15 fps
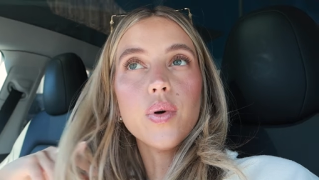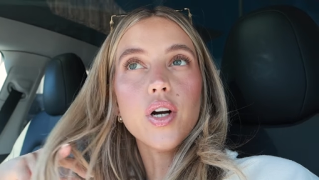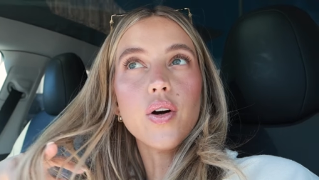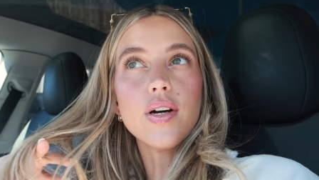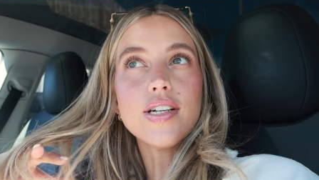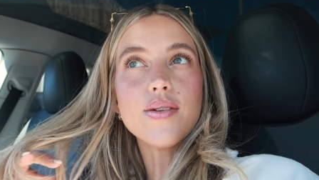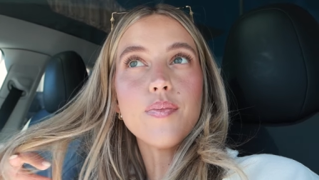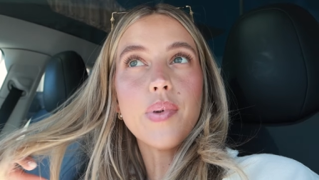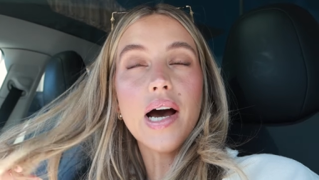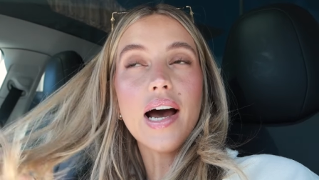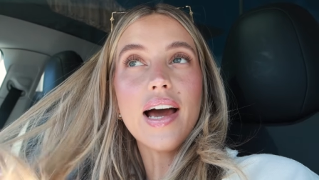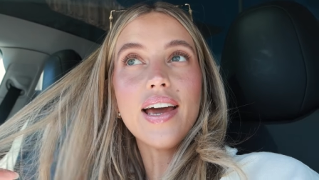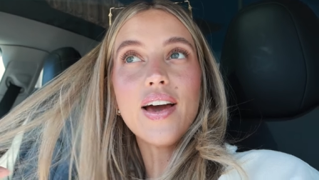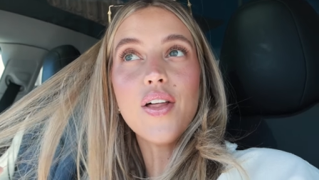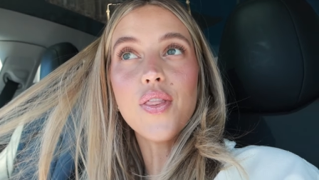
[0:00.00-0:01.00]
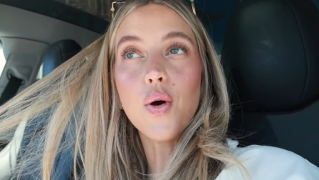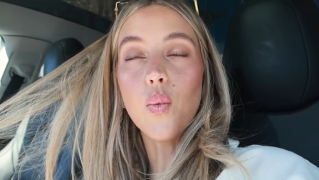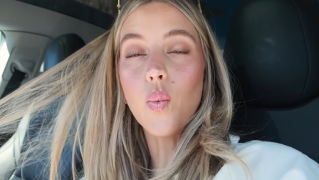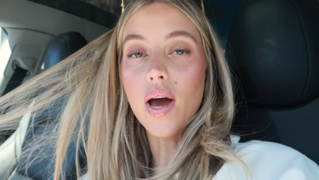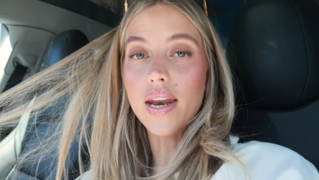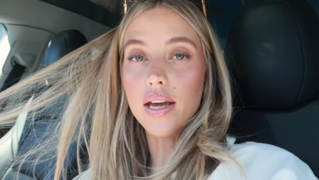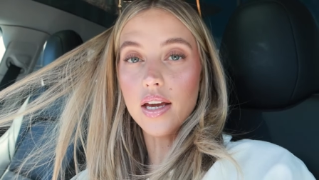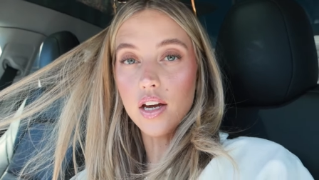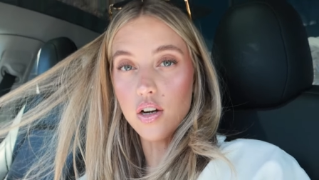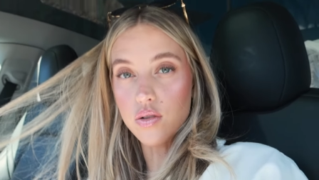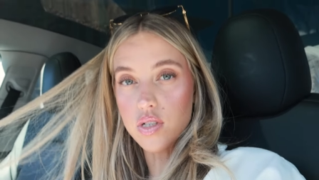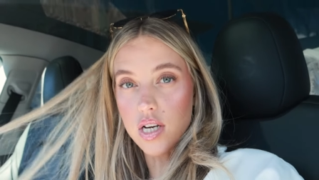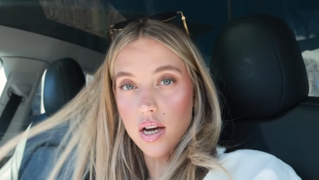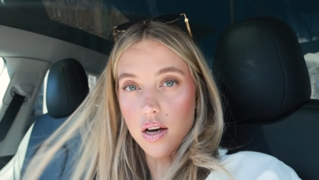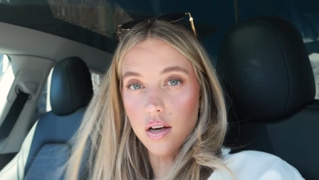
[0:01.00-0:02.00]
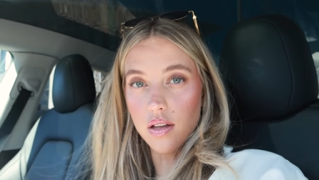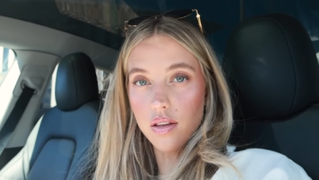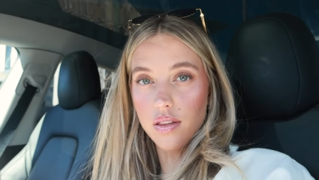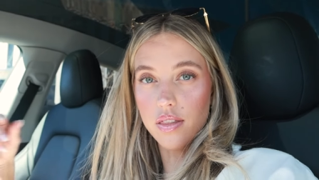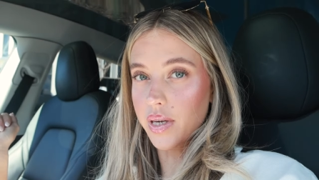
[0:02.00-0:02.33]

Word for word: we're going by the wedding hotel